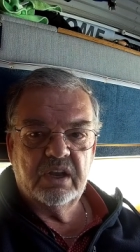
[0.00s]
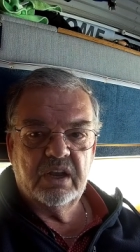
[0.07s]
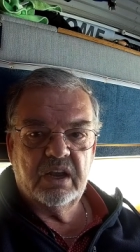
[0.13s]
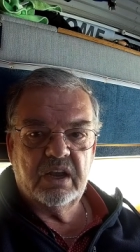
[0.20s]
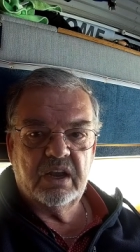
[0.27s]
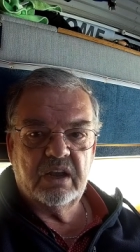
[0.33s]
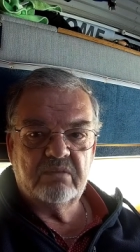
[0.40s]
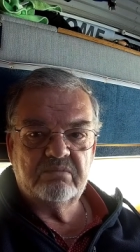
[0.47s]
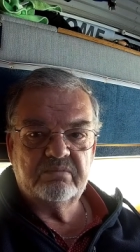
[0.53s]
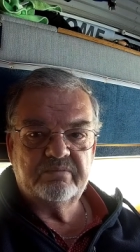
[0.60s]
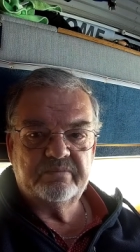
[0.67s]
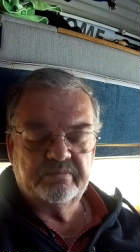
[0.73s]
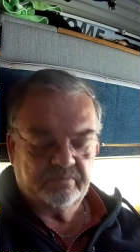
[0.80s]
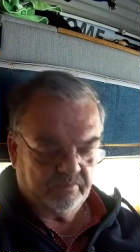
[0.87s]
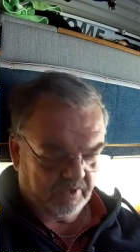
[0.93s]
Um,
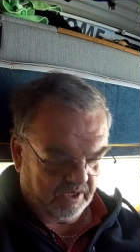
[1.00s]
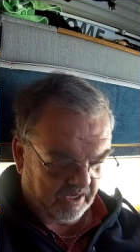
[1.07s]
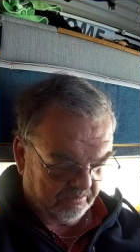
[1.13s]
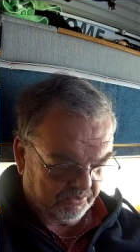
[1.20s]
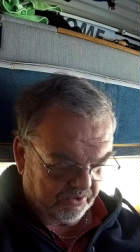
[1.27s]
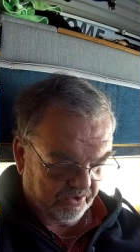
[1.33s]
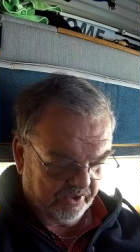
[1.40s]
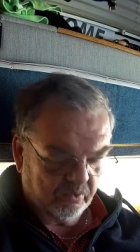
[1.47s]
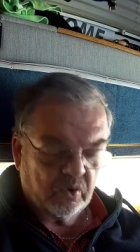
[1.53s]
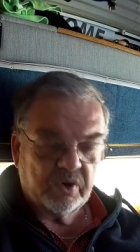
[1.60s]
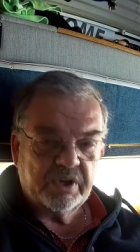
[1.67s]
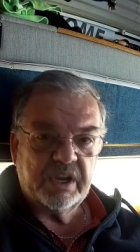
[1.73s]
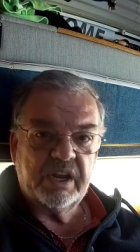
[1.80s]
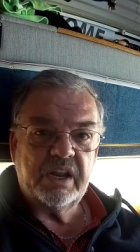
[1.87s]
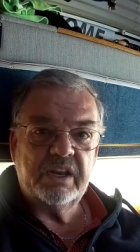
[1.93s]
I'm sure they won't
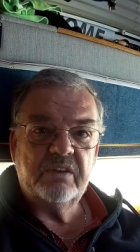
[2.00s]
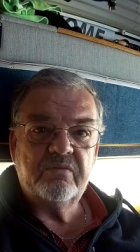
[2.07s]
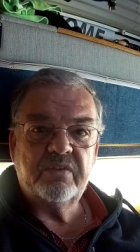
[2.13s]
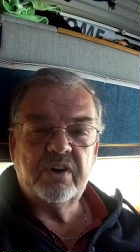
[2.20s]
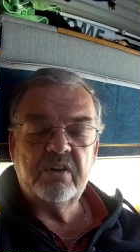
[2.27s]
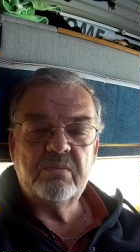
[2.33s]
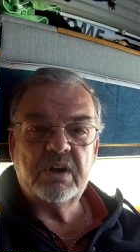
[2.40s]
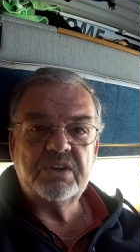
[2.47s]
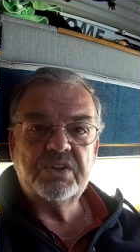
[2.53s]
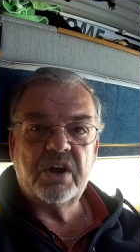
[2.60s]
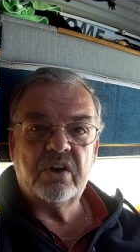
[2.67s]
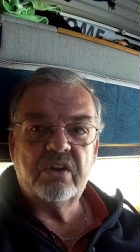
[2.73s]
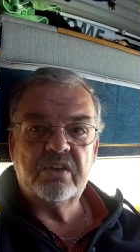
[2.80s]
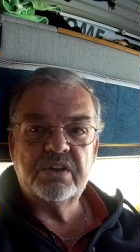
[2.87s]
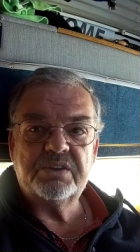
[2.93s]
get in very much
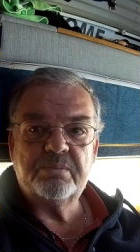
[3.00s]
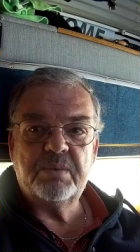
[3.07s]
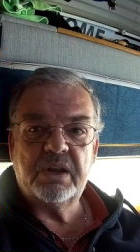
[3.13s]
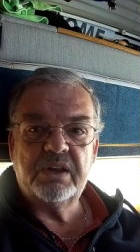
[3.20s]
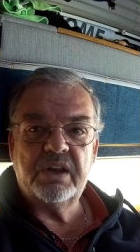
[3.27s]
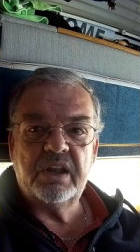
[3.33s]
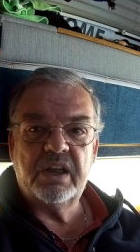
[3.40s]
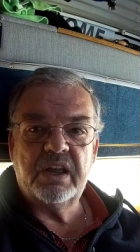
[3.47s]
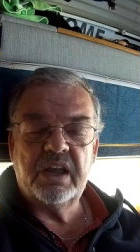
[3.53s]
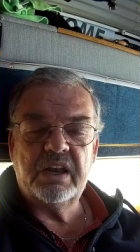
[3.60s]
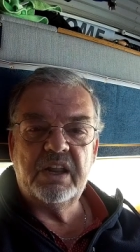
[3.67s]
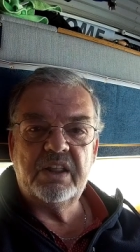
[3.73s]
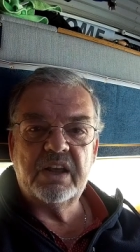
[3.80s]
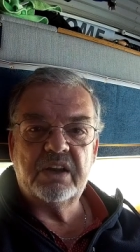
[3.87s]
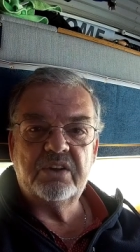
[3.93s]
out of this, but
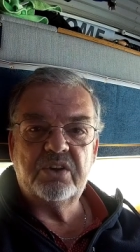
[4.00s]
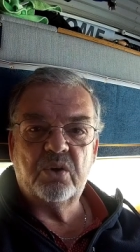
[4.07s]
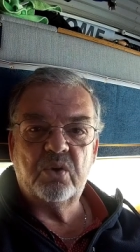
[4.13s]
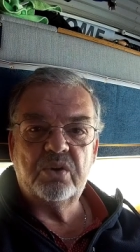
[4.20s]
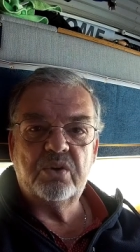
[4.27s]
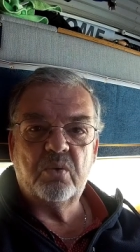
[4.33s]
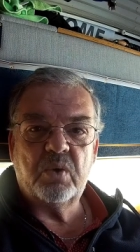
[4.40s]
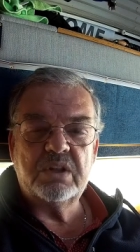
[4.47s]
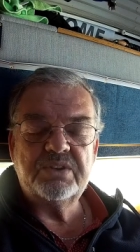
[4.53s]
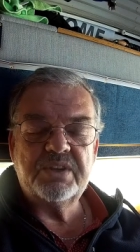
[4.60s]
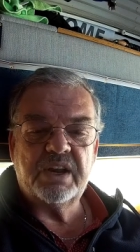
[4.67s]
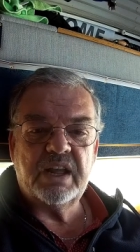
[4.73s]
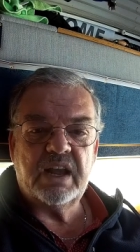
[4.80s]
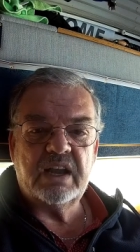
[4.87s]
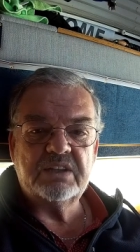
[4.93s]
any that don't, the ones
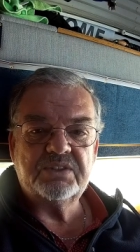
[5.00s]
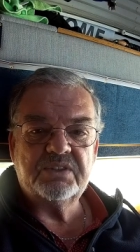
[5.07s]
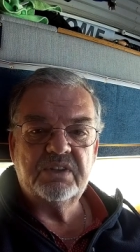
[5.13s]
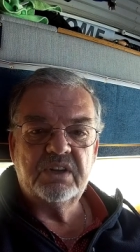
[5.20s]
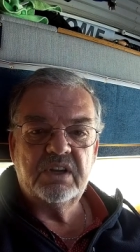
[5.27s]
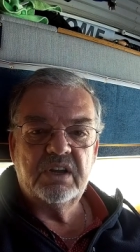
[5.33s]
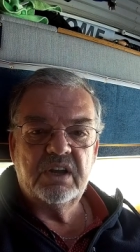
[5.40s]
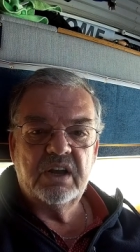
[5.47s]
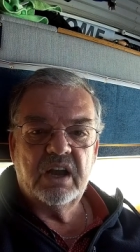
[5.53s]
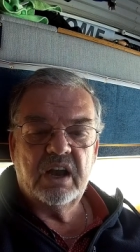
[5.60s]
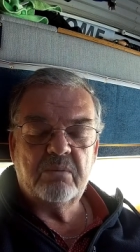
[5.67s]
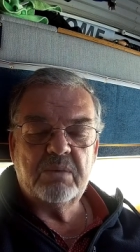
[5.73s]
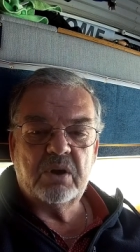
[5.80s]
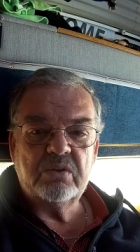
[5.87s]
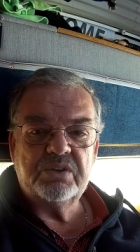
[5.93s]
that asked
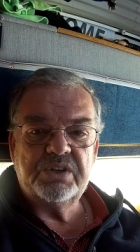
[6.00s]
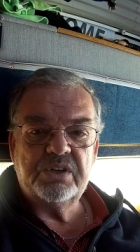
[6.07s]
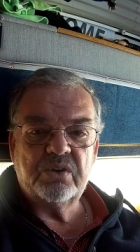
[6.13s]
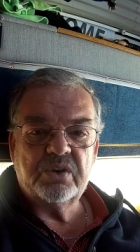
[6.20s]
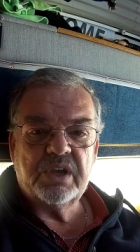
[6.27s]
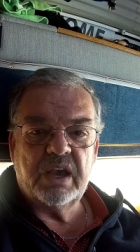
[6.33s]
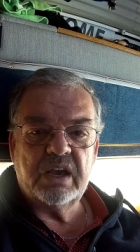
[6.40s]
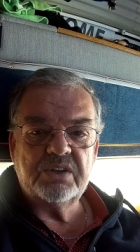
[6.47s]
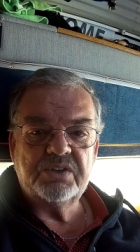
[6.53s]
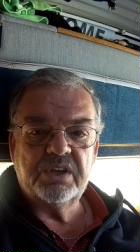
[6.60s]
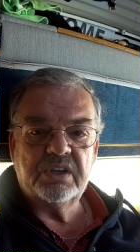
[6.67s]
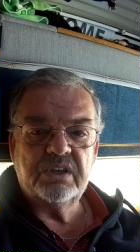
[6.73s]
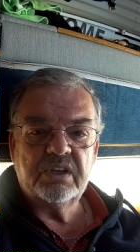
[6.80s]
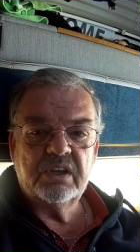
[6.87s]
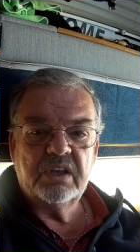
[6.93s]
about
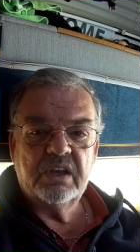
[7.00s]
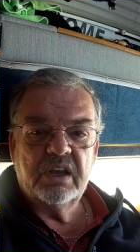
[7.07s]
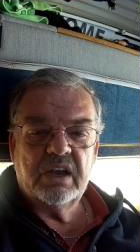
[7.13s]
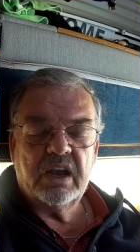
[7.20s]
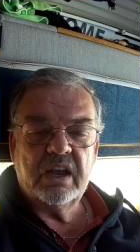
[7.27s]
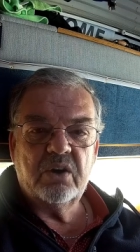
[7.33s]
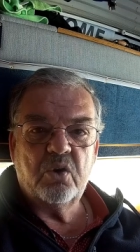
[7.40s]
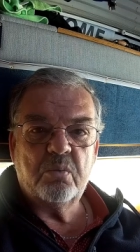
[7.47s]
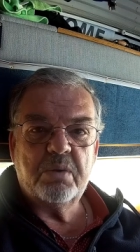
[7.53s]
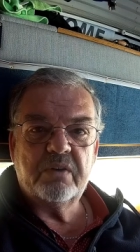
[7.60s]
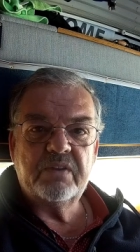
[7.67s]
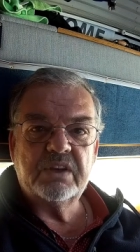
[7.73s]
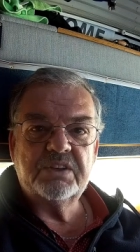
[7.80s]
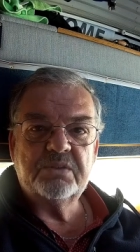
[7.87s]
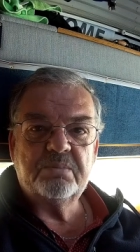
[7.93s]
geocaching, I hope I've
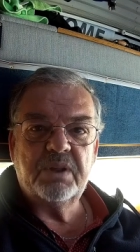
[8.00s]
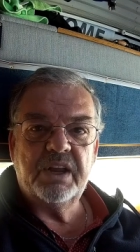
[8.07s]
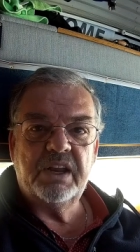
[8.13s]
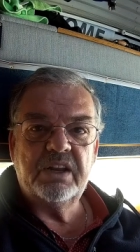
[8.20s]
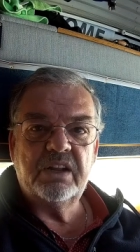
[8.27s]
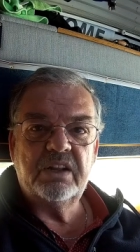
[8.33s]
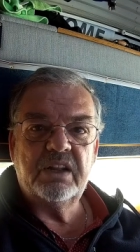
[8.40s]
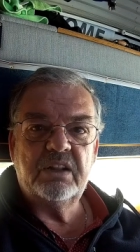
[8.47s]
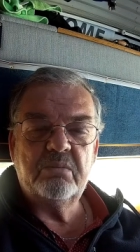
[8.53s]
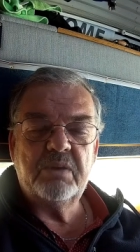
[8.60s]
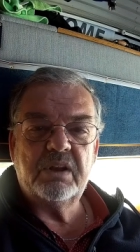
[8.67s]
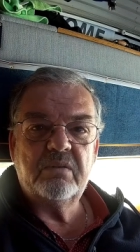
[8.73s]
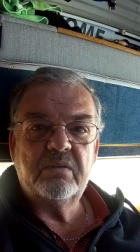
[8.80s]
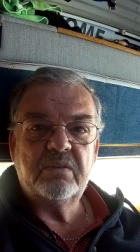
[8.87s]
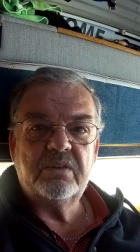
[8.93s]
explained a little
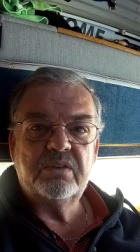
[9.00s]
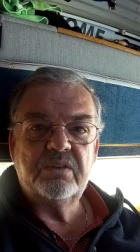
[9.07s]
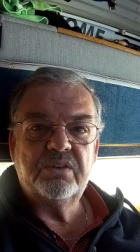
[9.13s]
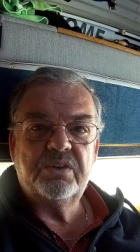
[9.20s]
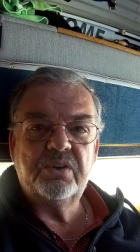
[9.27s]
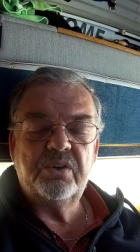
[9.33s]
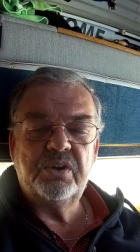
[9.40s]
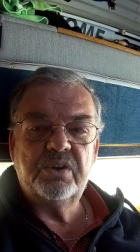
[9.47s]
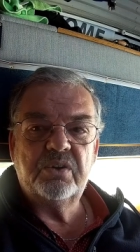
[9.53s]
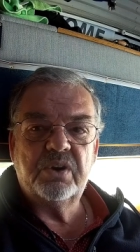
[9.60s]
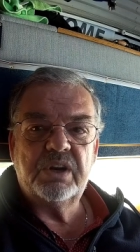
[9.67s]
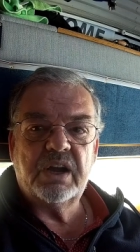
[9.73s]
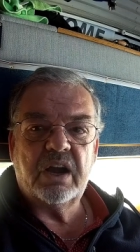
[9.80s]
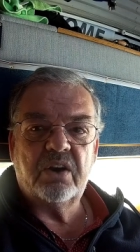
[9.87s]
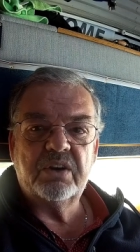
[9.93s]
bit to you on
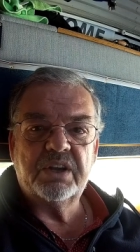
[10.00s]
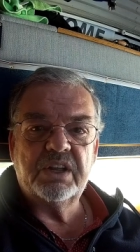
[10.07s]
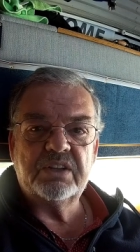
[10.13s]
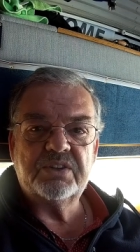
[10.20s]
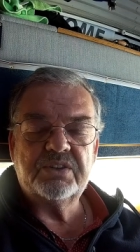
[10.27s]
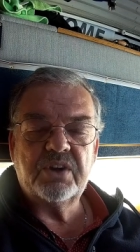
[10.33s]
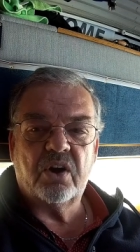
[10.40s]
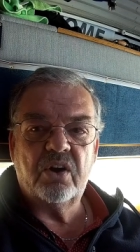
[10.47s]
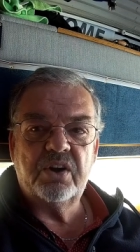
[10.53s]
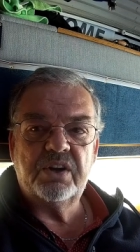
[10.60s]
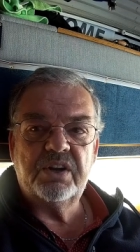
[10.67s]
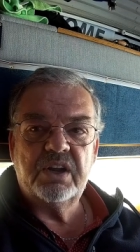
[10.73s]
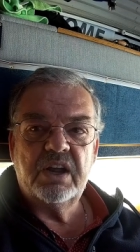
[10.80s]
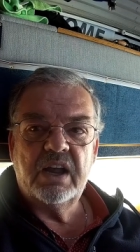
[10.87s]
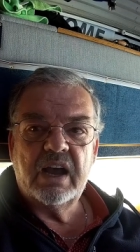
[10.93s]
how to get started,
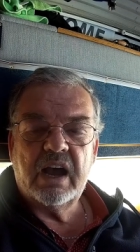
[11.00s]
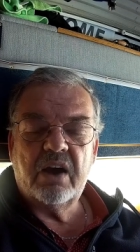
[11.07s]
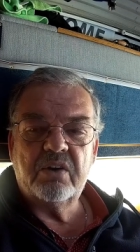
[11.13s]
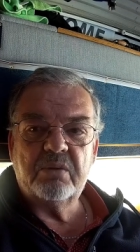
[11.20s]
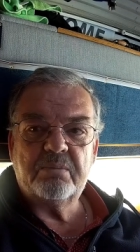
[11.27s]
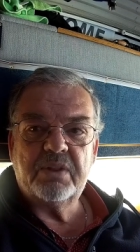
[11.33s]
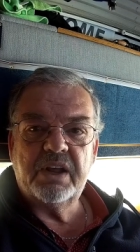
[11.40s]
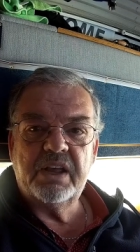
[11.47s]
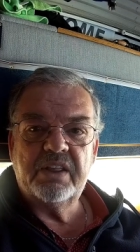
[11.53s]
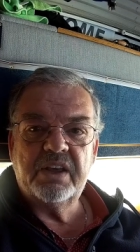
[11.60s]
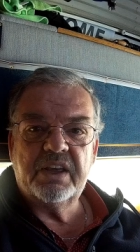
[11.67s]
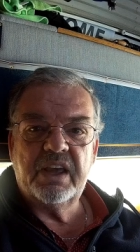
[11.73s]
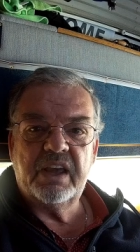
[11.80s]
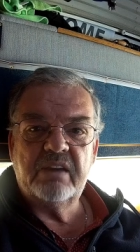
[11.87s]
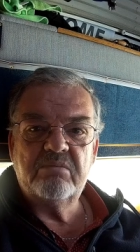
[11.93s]
how to play the
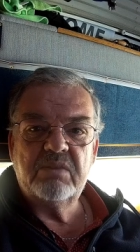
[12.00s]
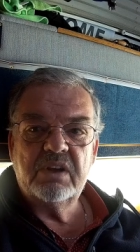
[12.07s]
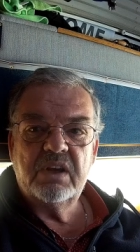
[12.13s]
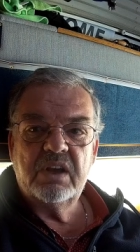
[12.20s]
game.